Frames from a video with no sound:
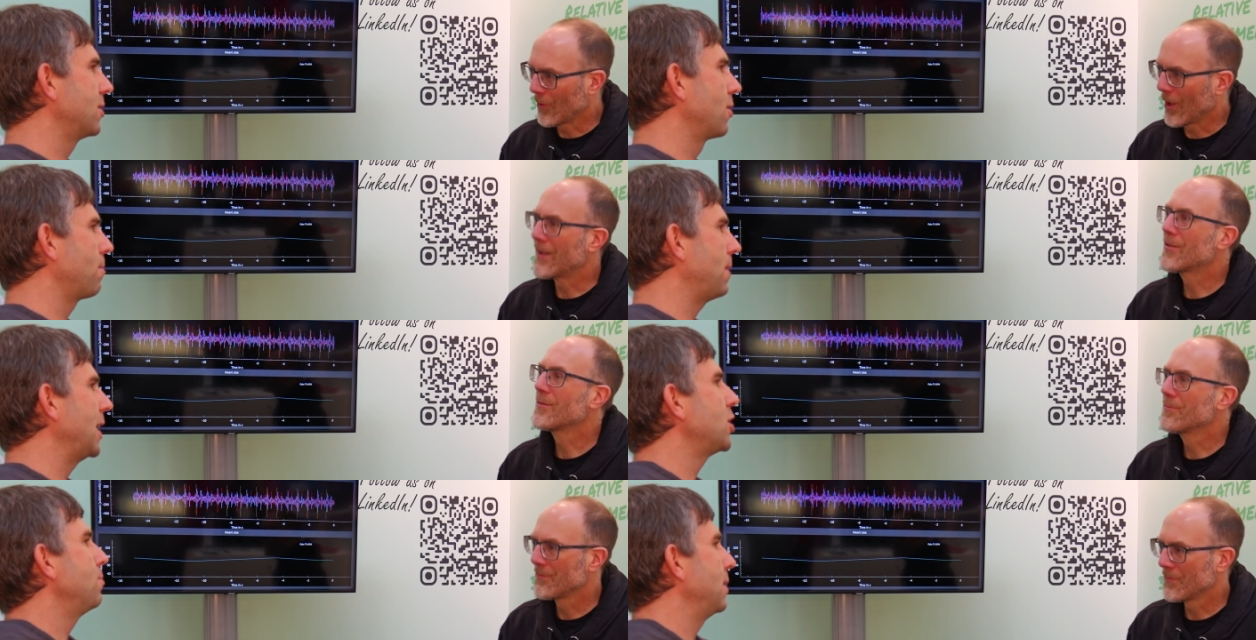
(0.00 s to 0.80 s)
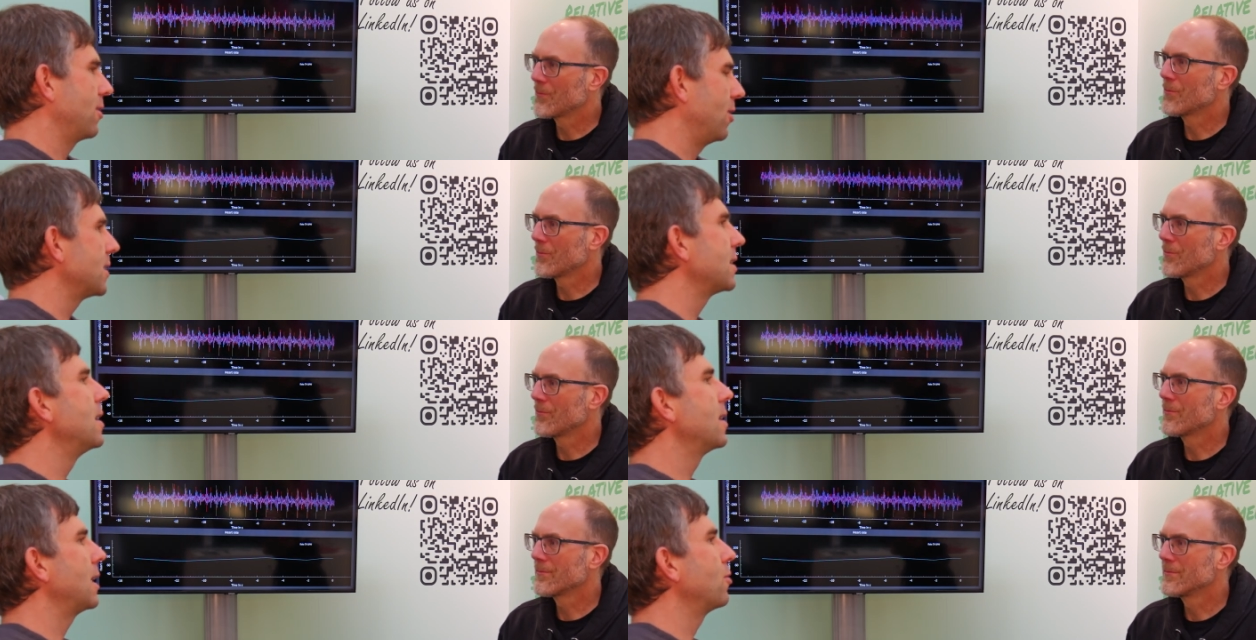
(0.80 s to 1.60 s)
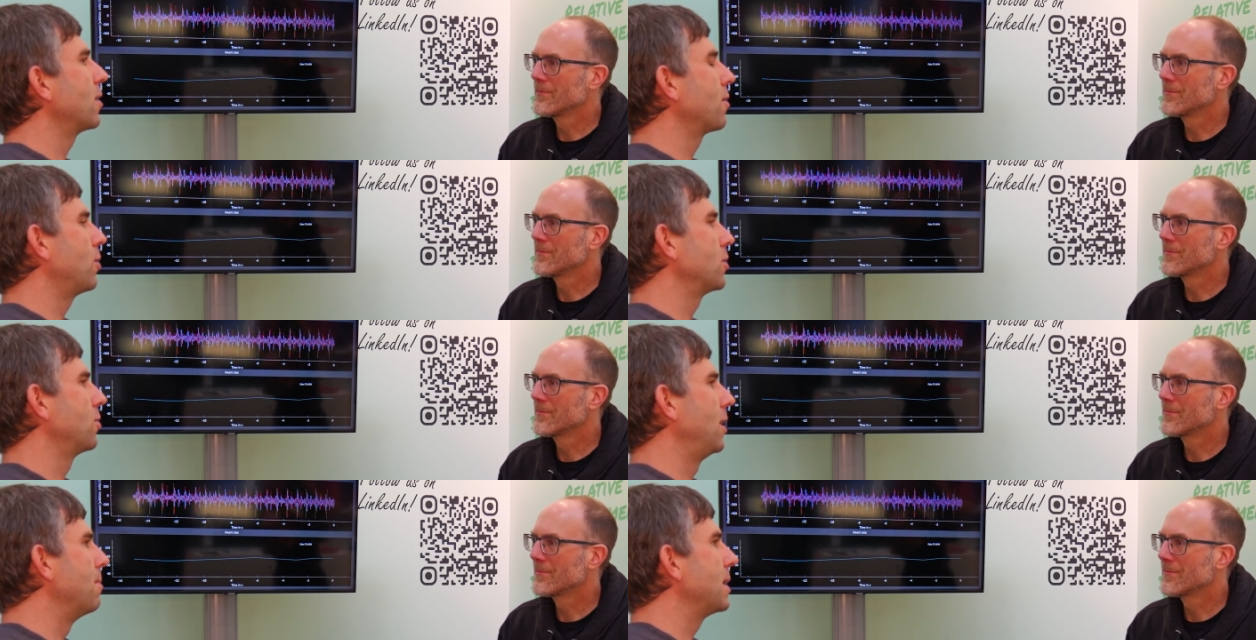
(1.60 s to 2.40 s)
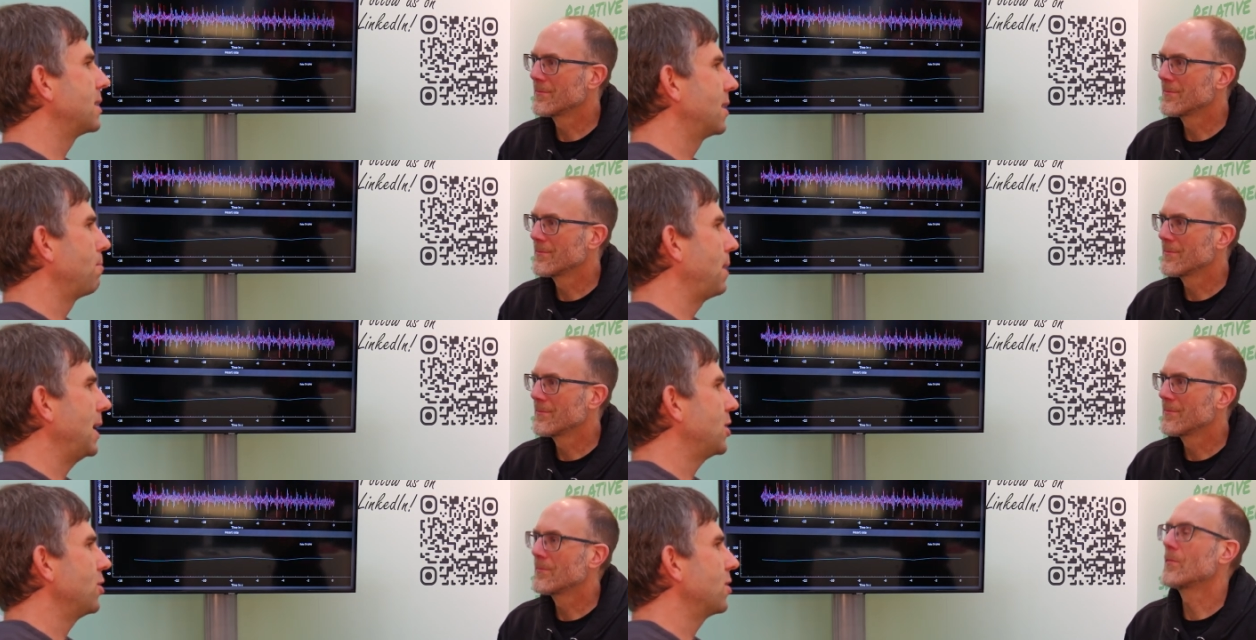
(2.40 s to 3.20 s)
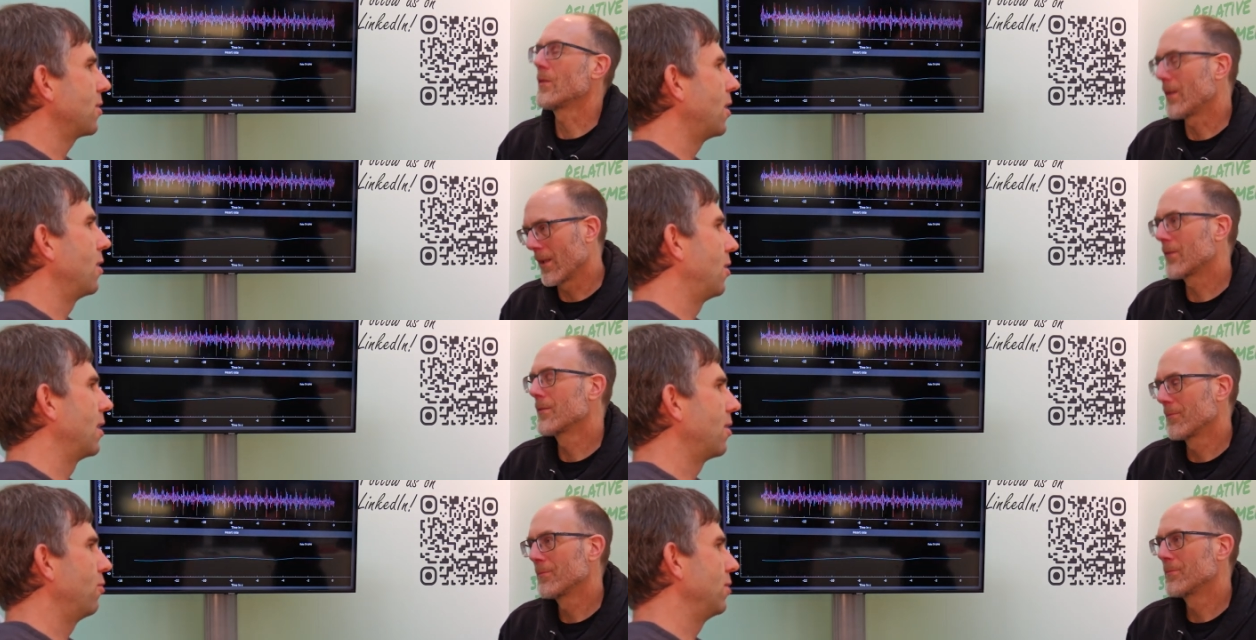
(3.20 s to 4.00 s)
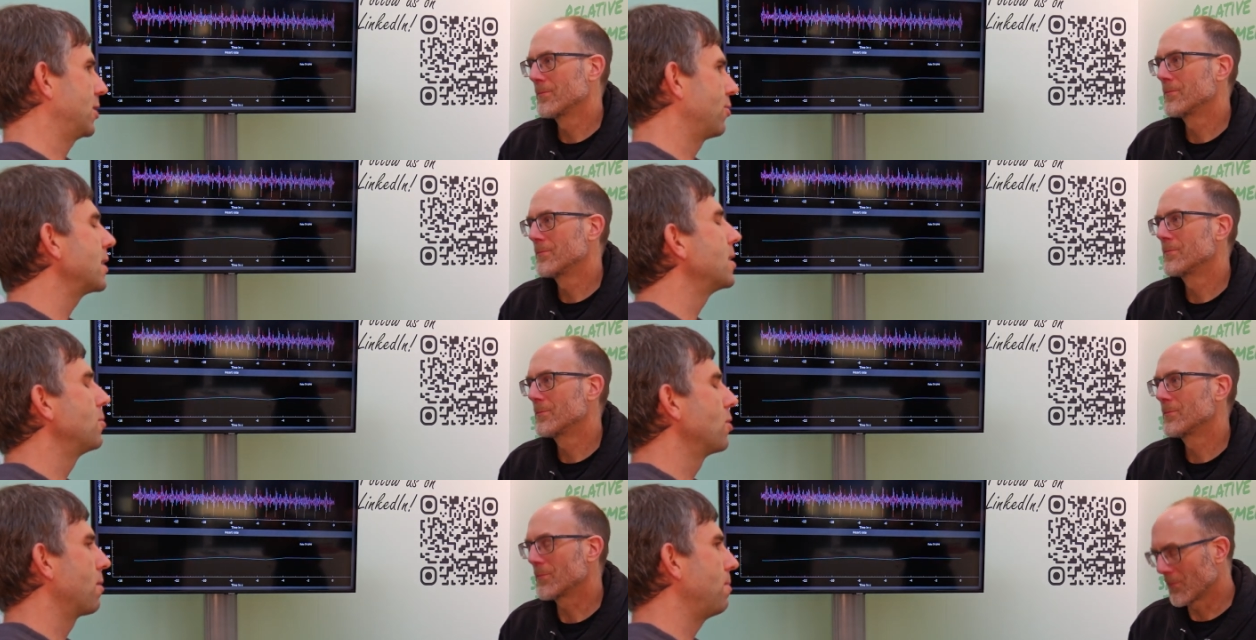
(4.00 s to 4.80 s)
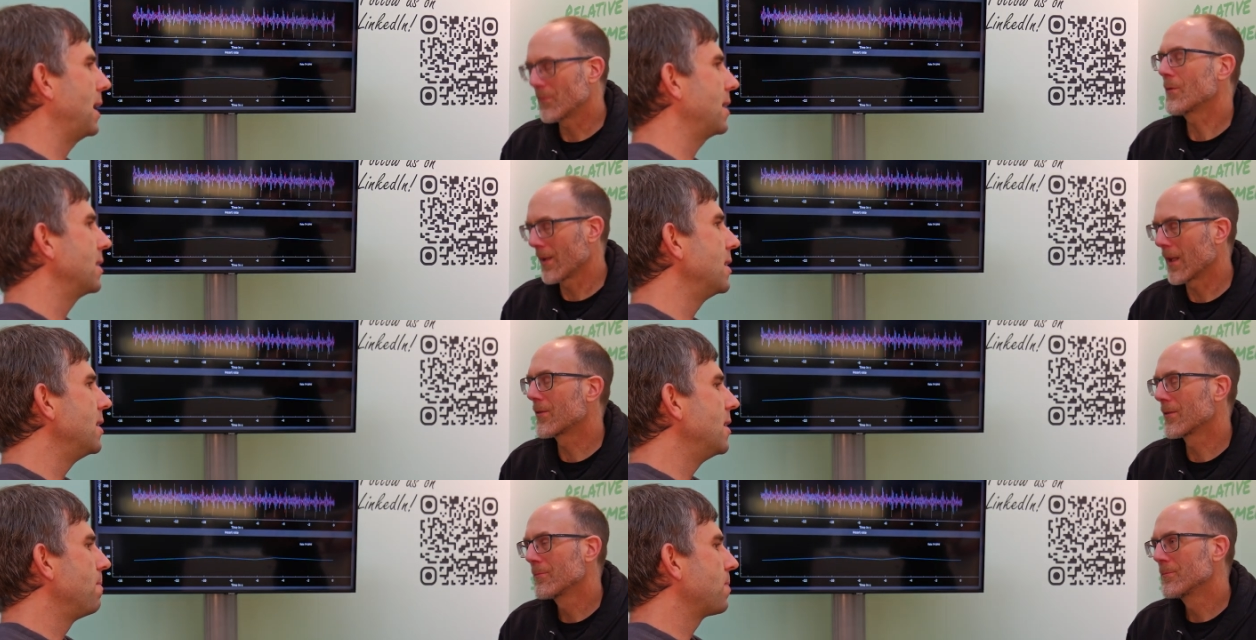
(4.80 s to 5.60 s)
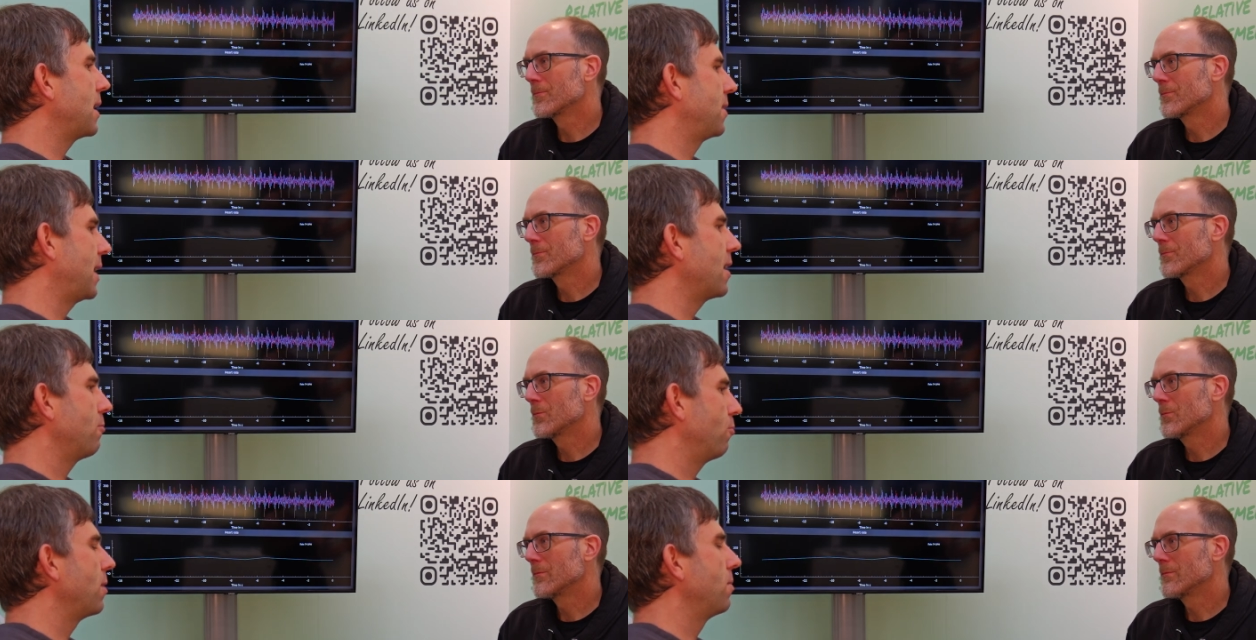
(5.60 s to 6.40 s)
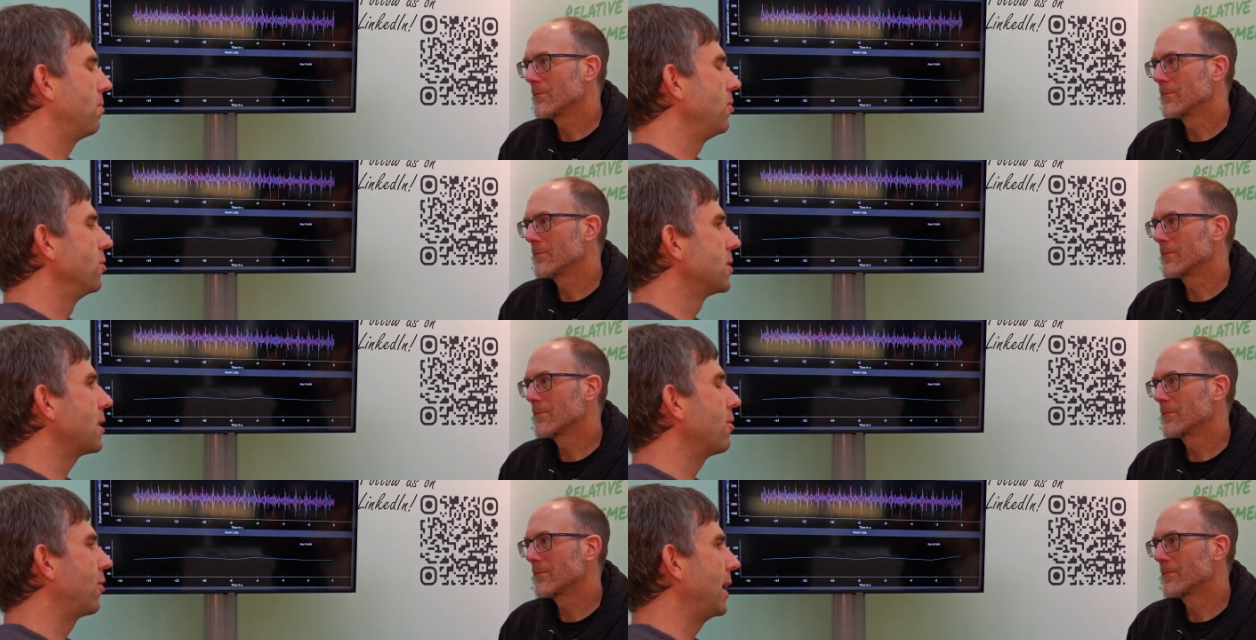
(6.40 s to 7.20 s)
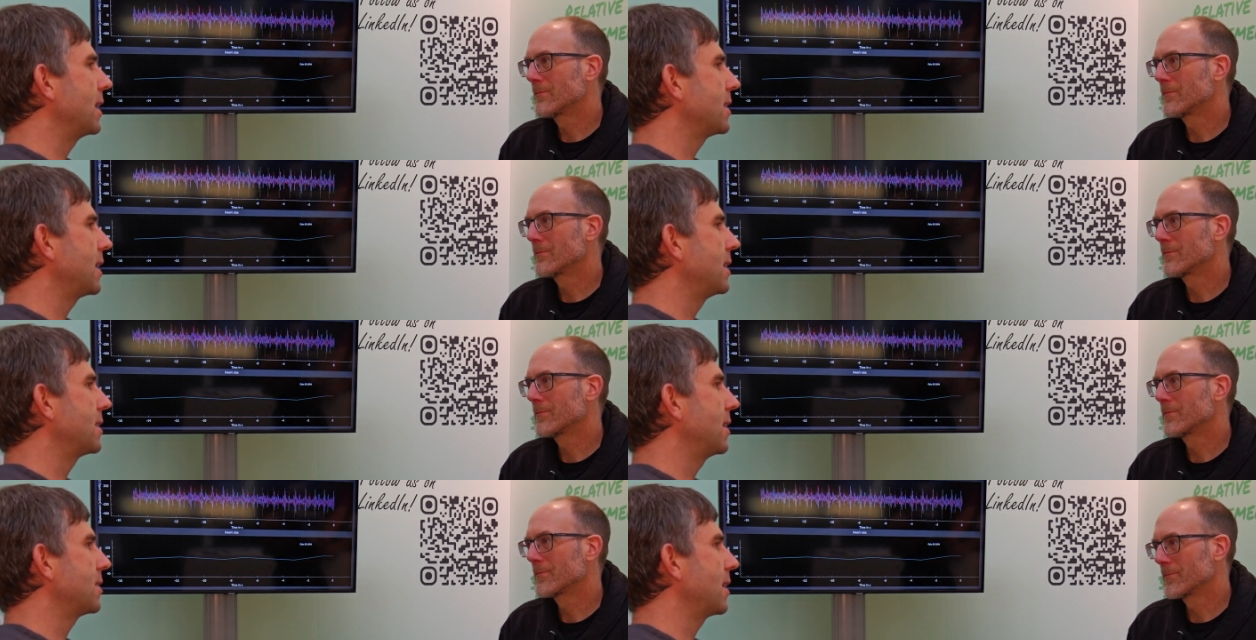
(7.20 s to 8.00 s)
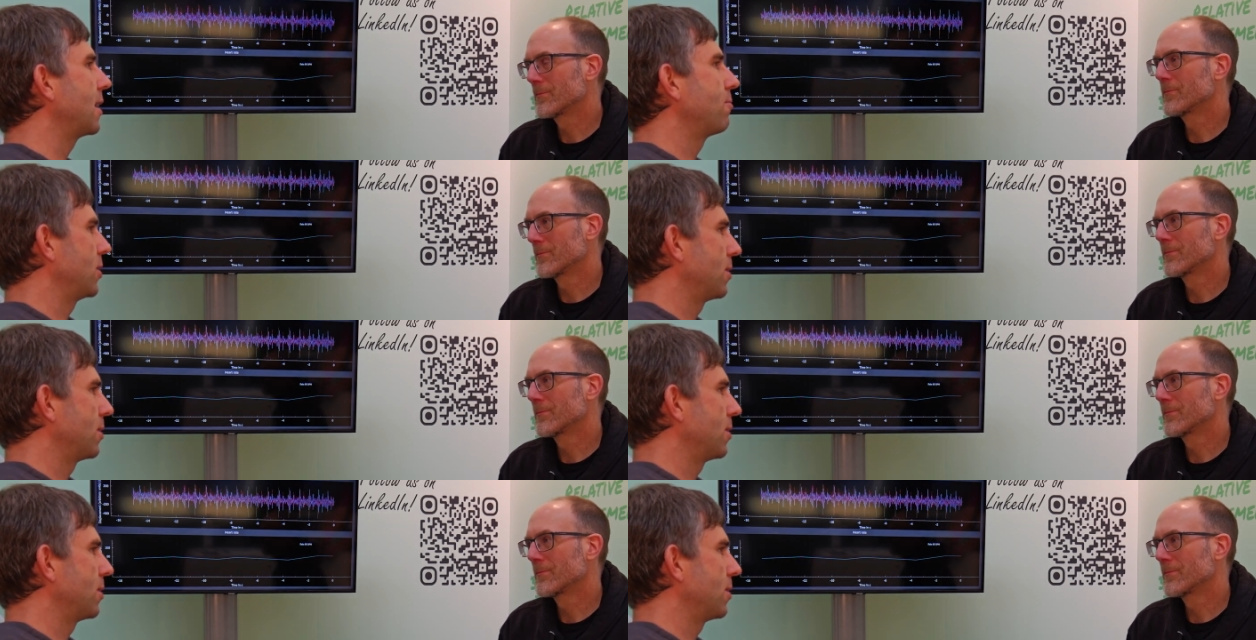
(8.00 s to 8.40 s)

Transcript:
Speaker 1: to the patient because they do not want to limit the patient or restrict him to the bed. Yes. And there we used our radar sensors, and it was